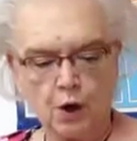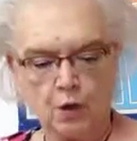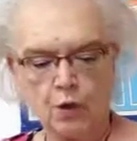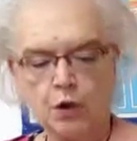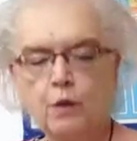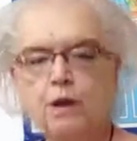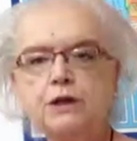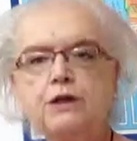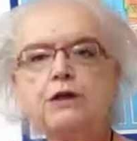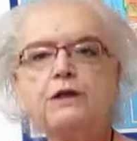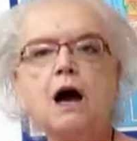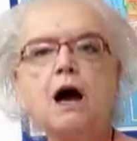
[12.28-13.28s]
We're going
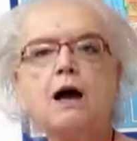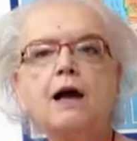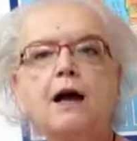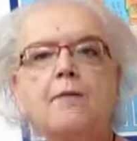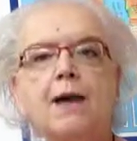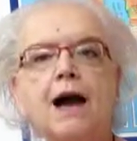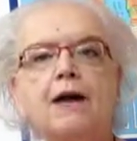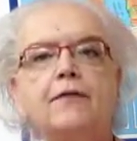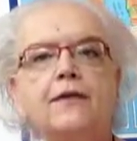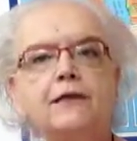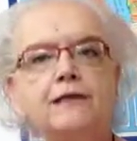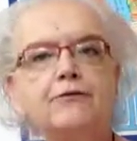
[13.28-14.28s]
to talk
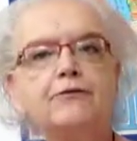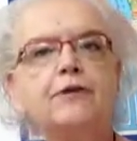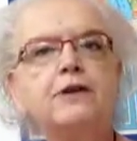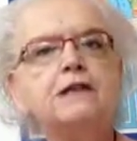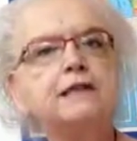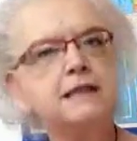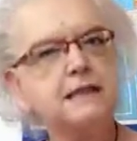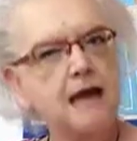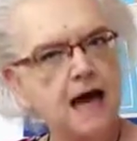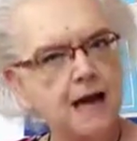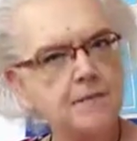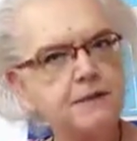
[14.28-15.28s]
about the different
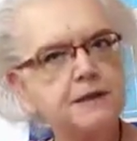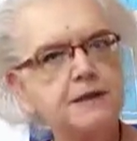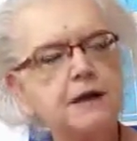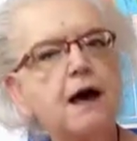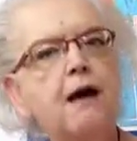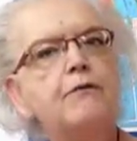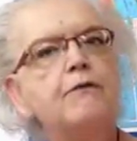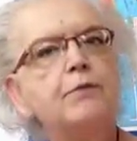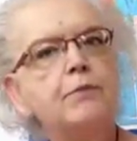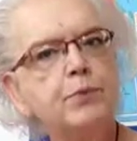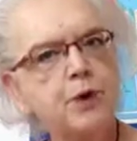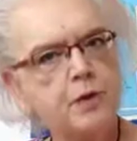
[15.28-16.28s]
types of
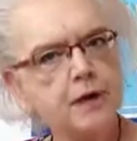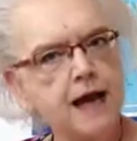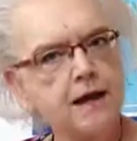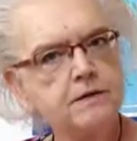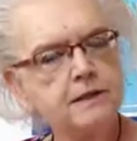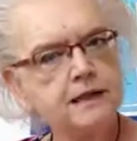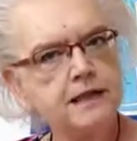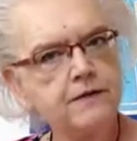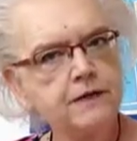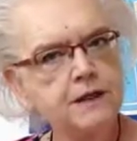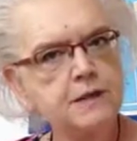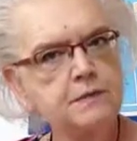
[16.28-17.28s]
pronouns in
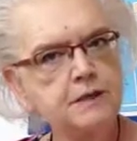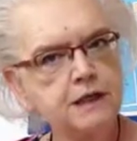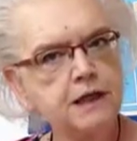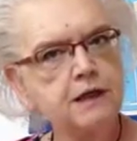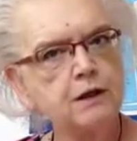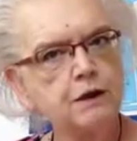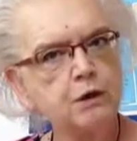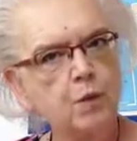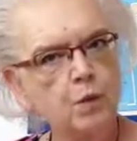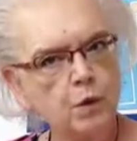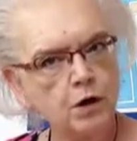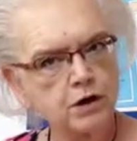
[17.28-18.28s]
this particular
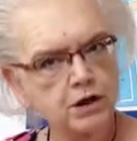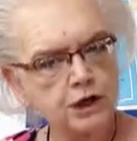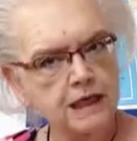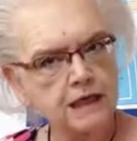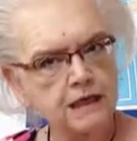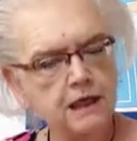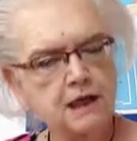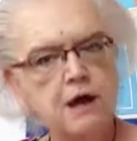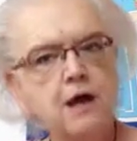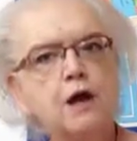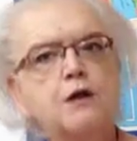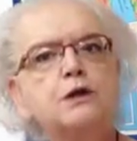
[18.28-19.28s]
worksheet.
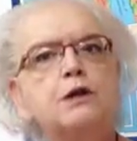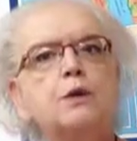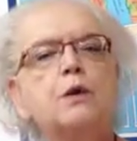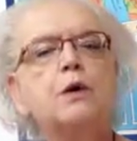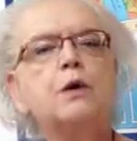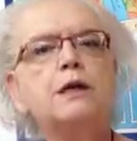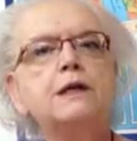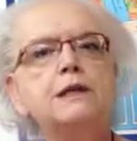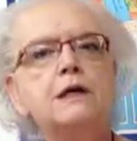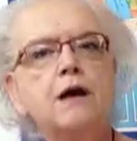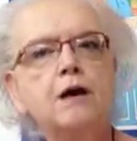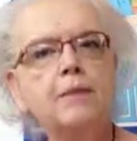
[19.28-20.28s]
So we're going to
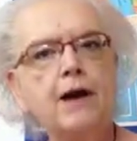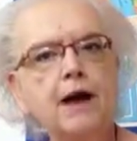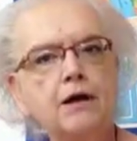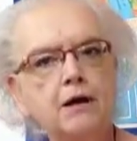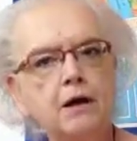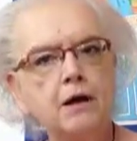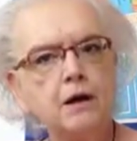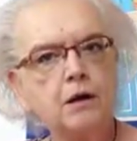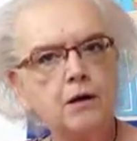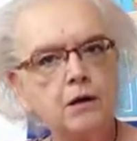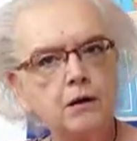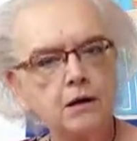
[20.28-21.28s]
talk about
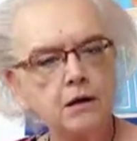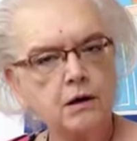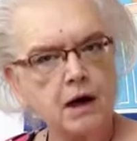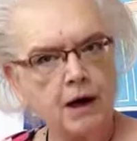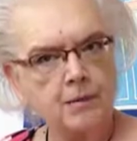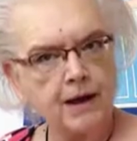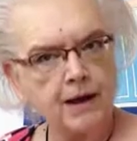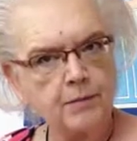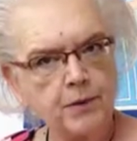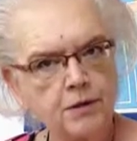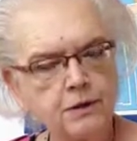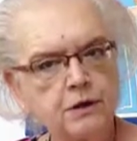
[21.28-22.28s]
compound
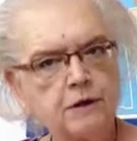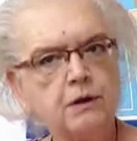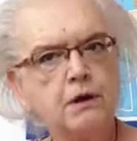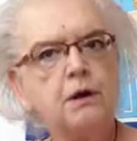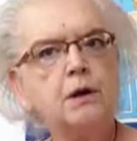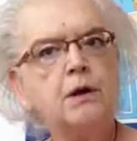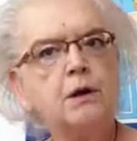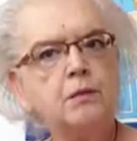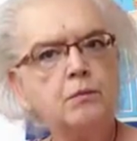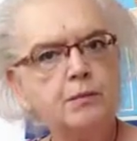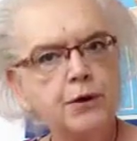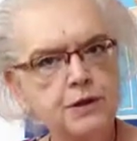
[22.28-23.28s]
personal,
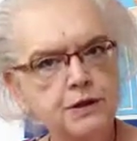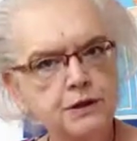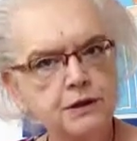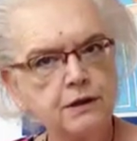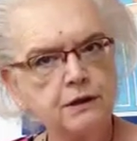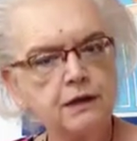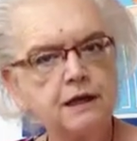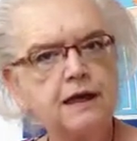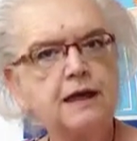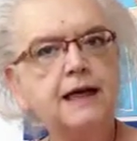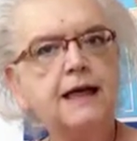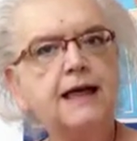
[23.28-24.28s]
personal,
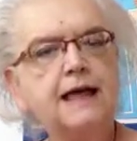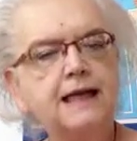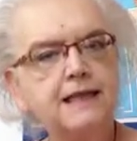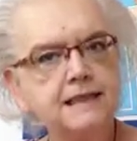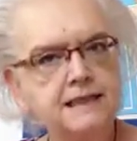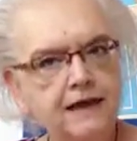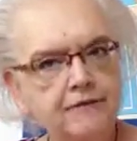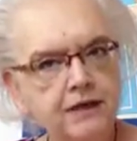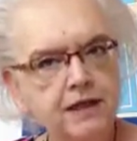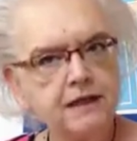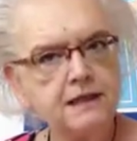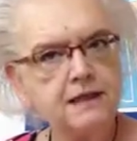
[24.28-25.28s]

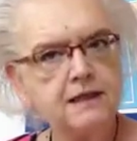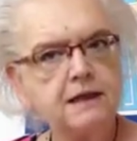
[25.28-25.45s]
indefinite,